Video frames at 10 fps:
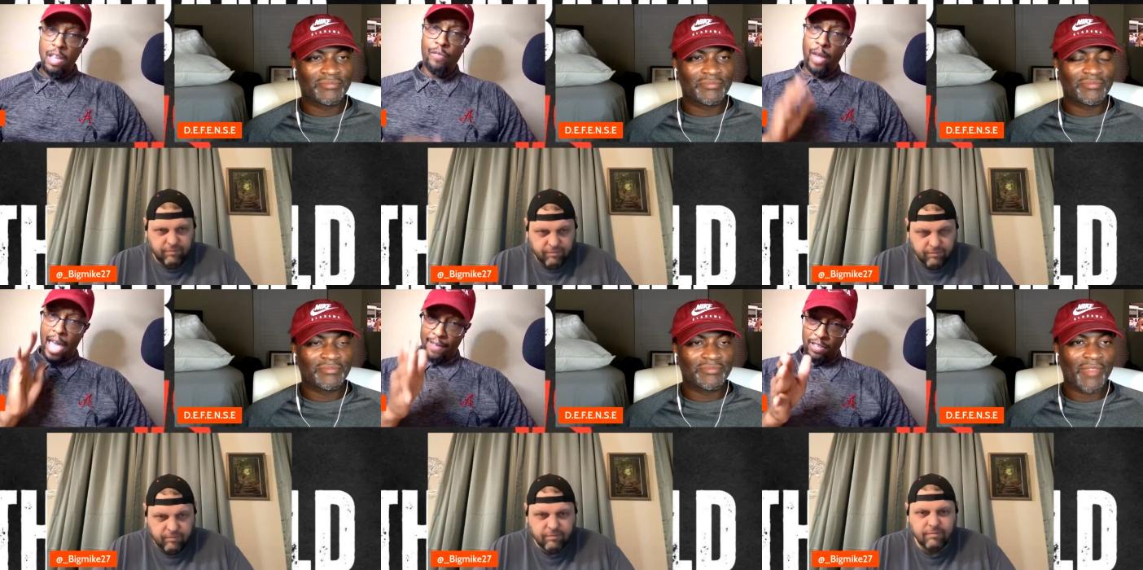Speaker 1: if we
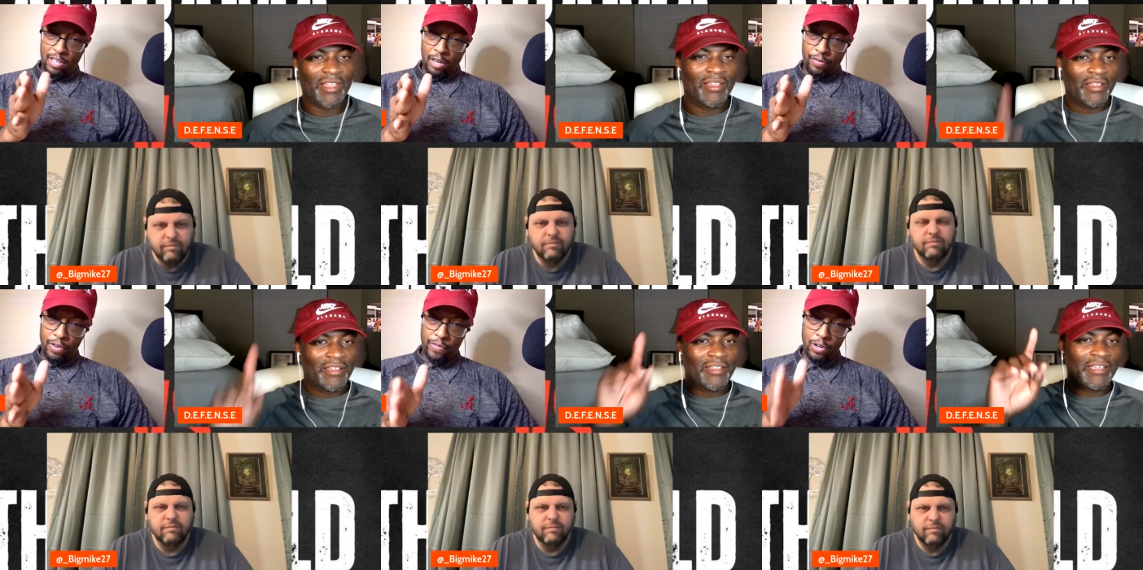have to settle
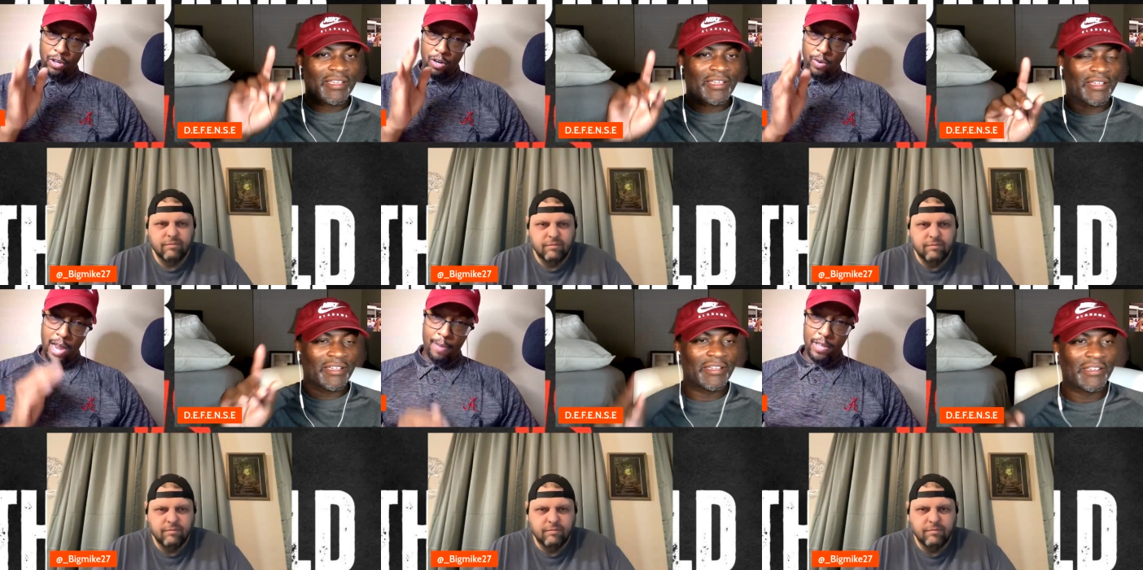for field goal,
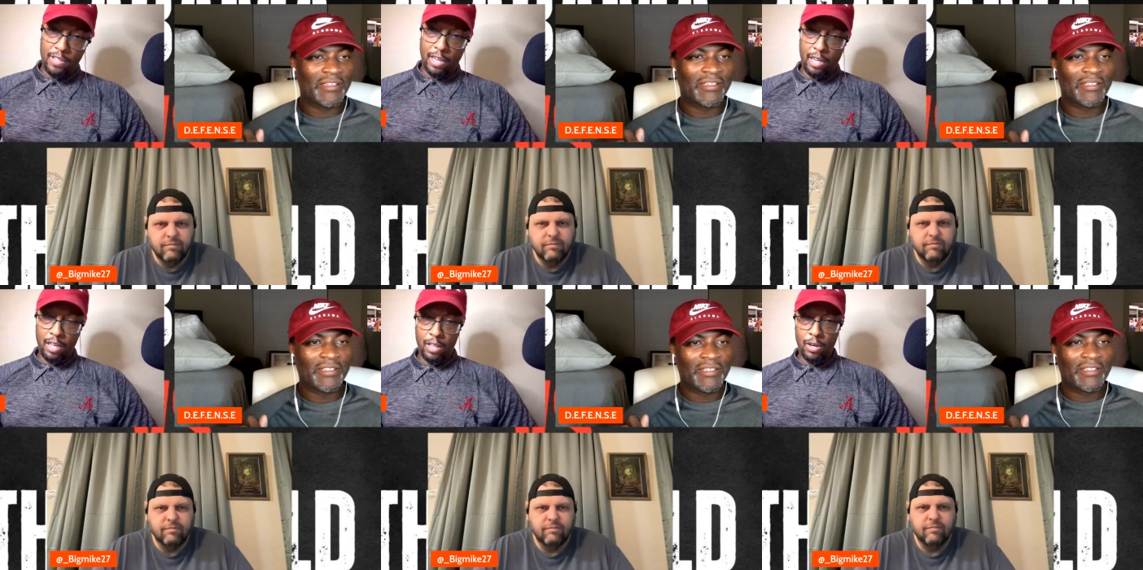we're not missing
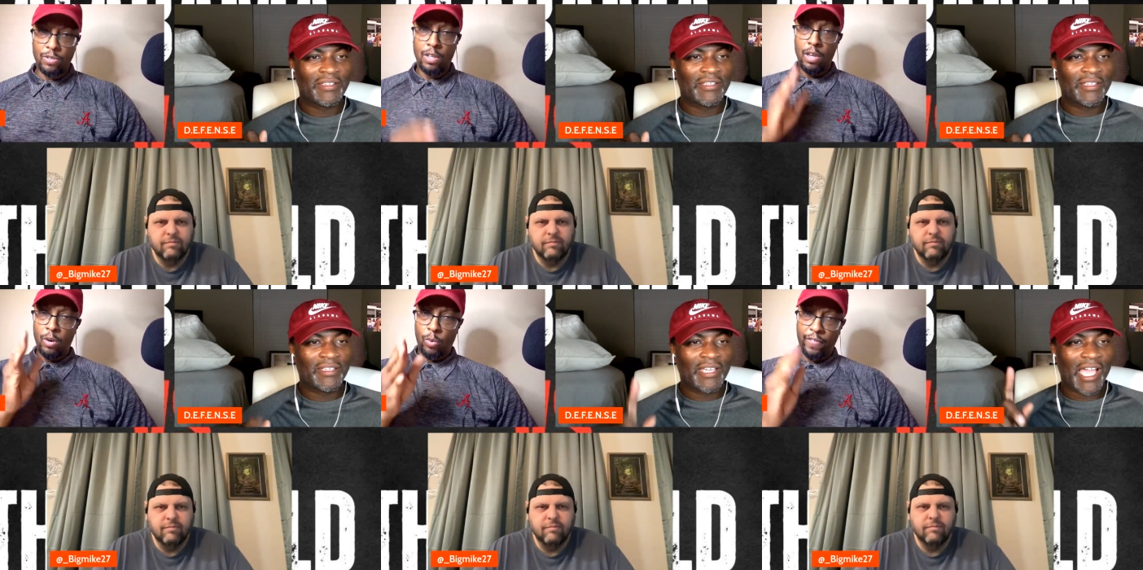any of those.
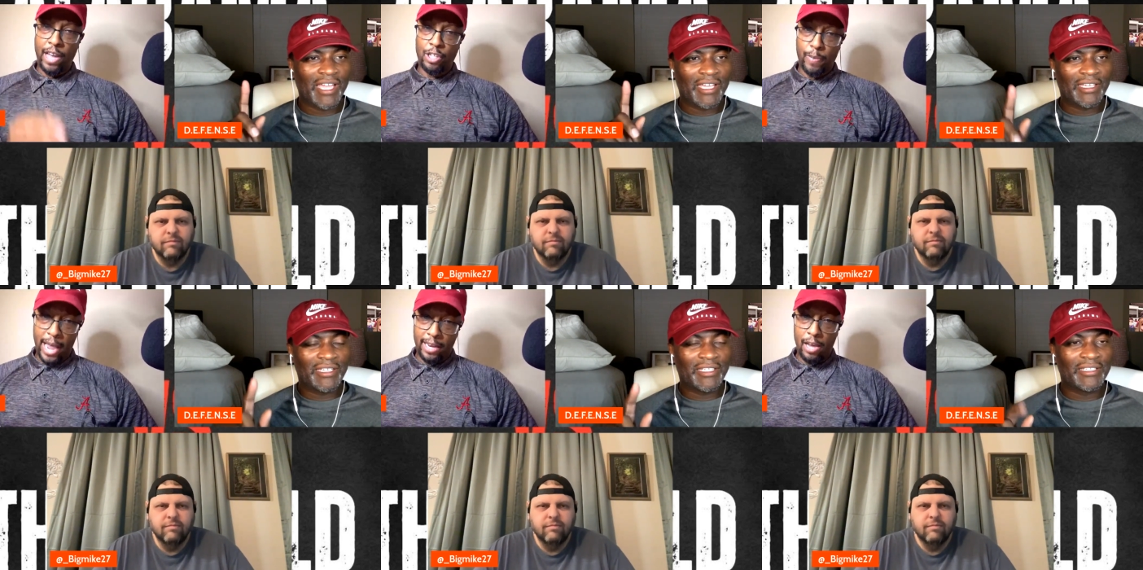We've I, got your
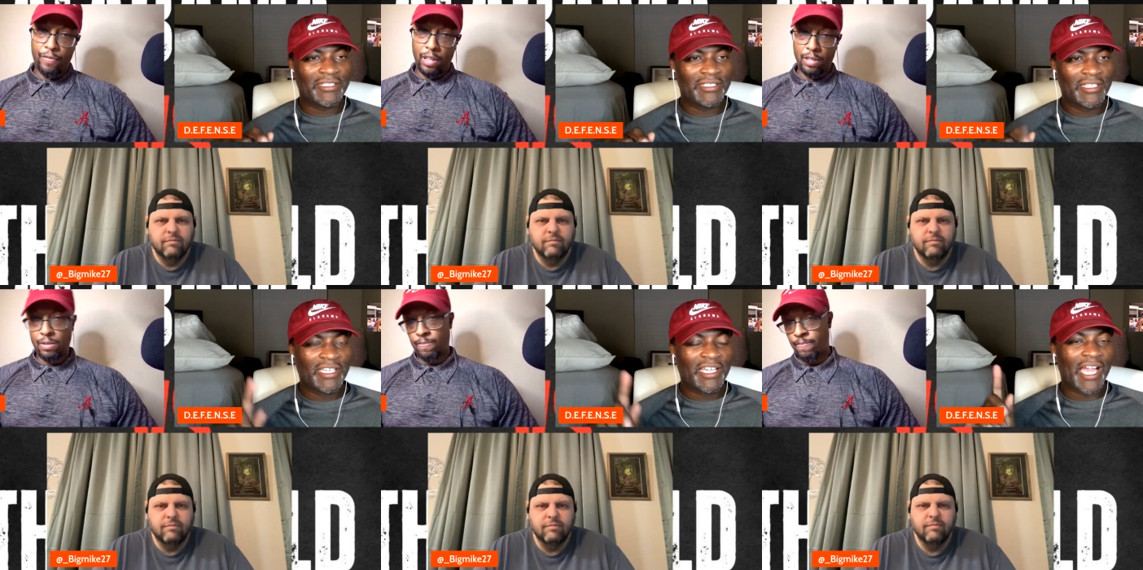back now,
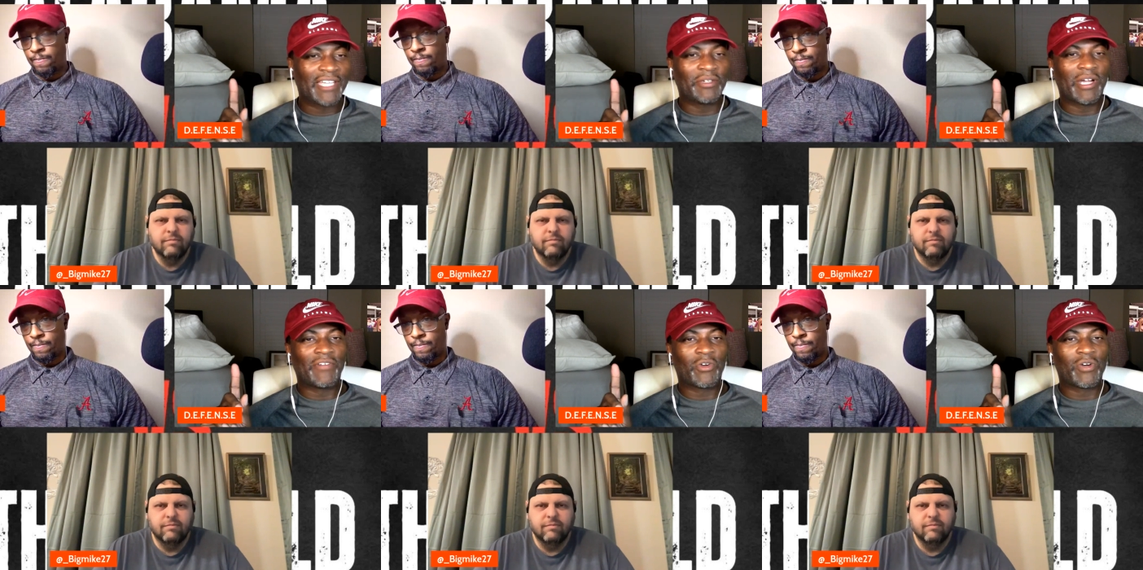fellas.
Speaker 2: I do
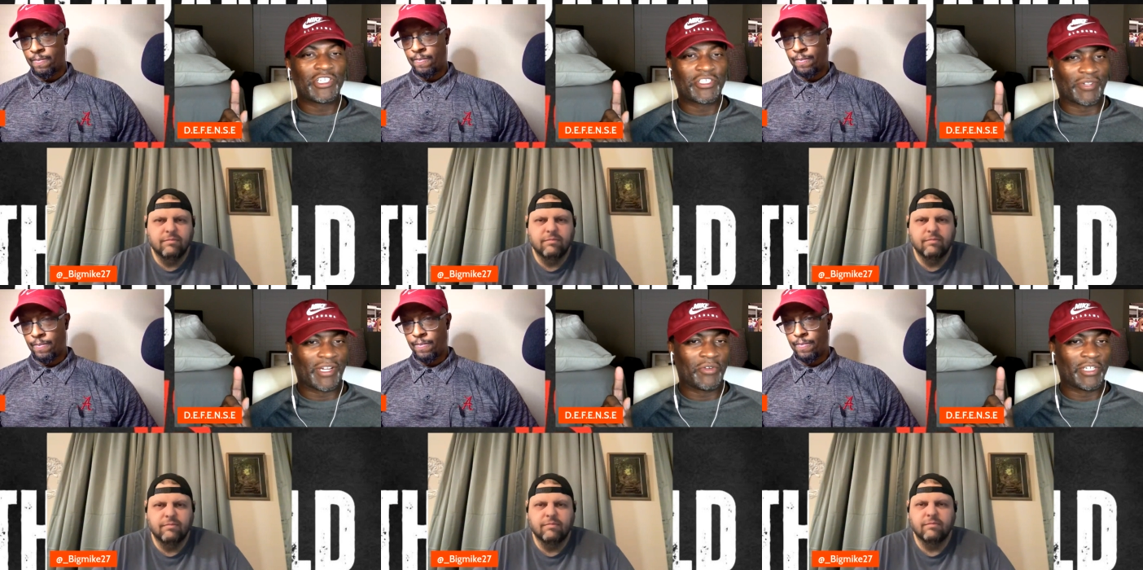have a question
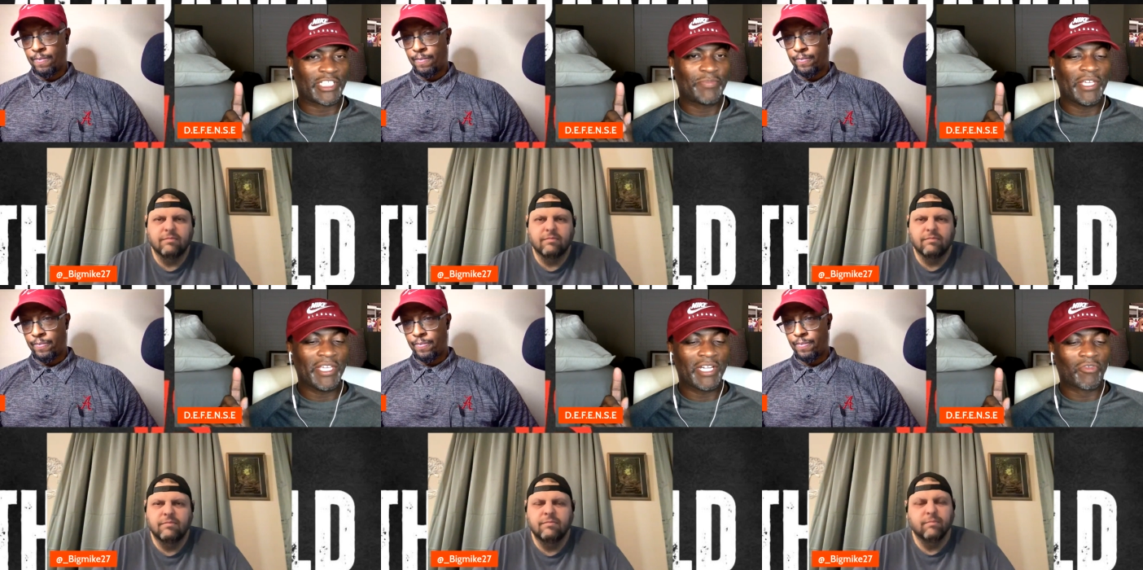right quick.
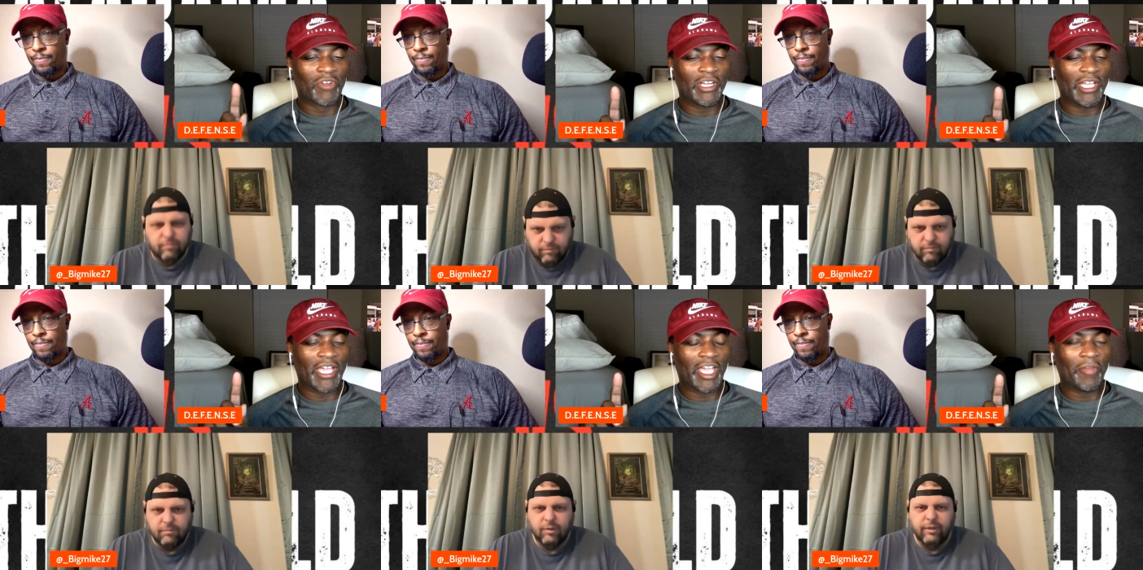Speaking of running
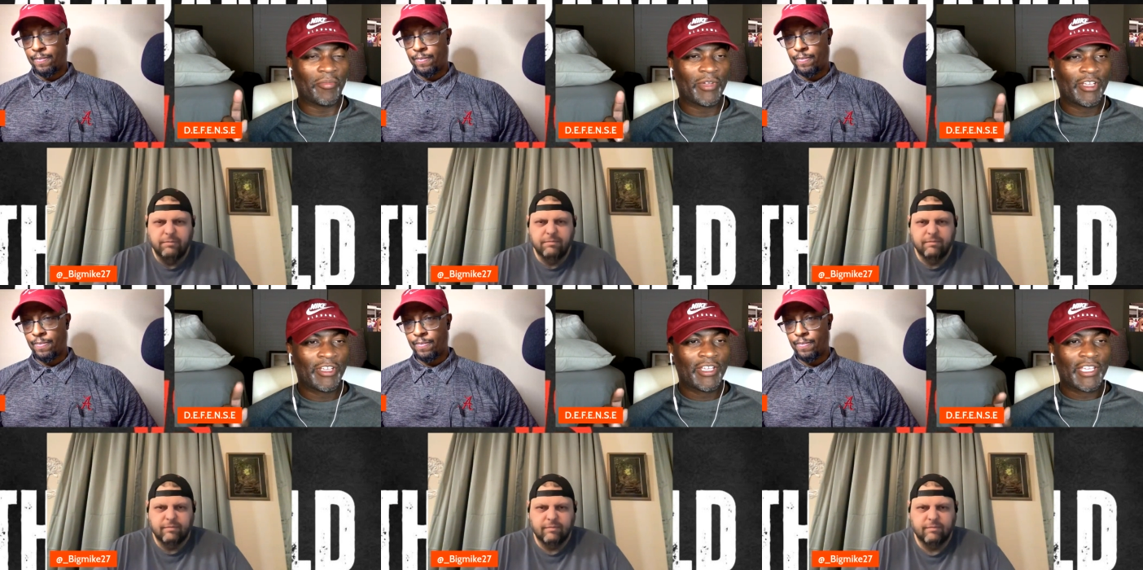game,
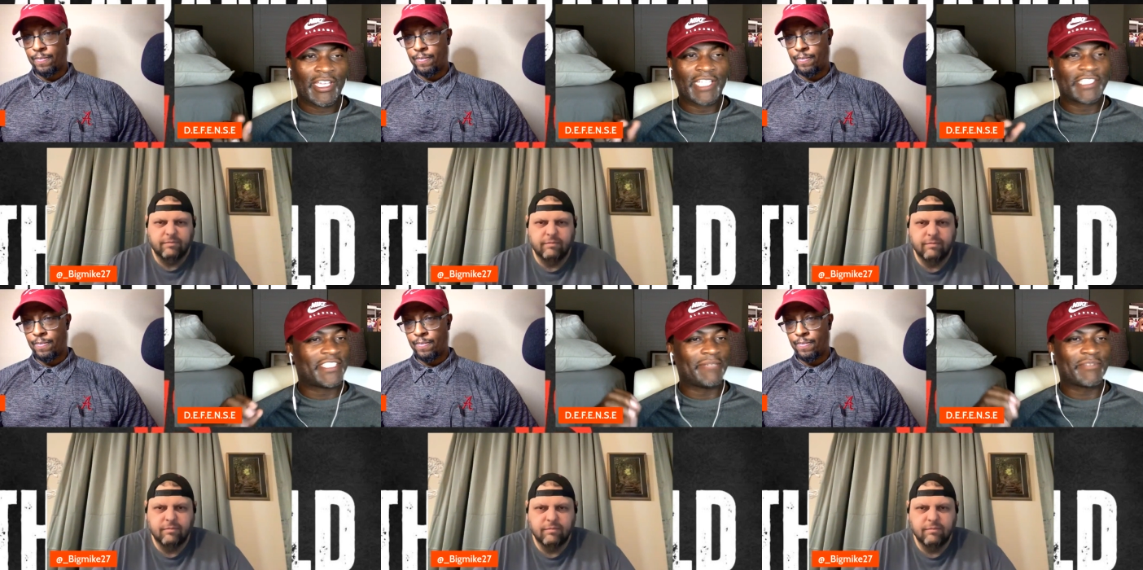it
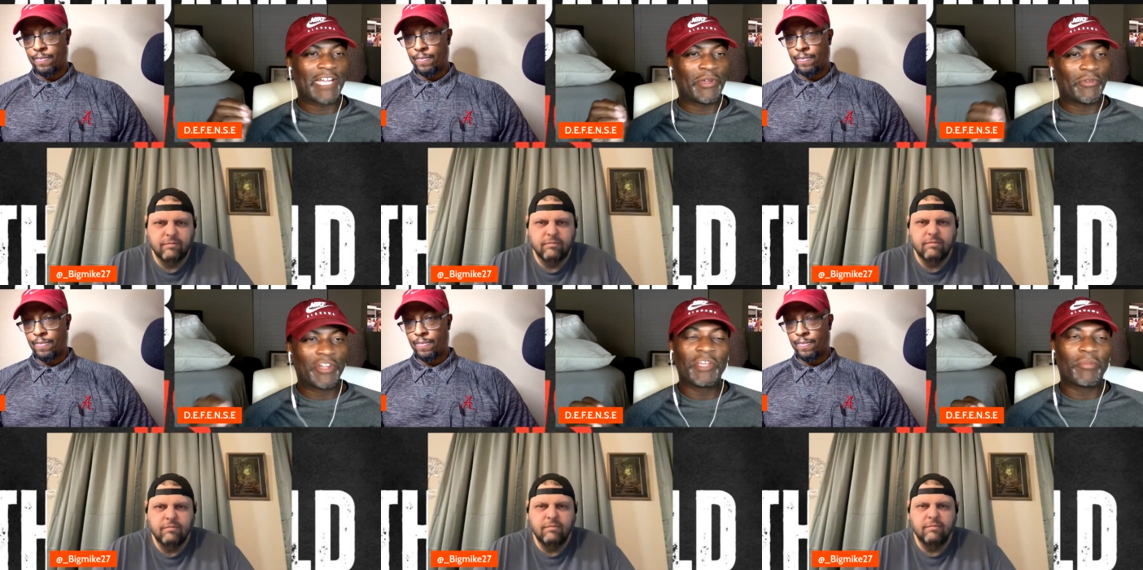seems like we run the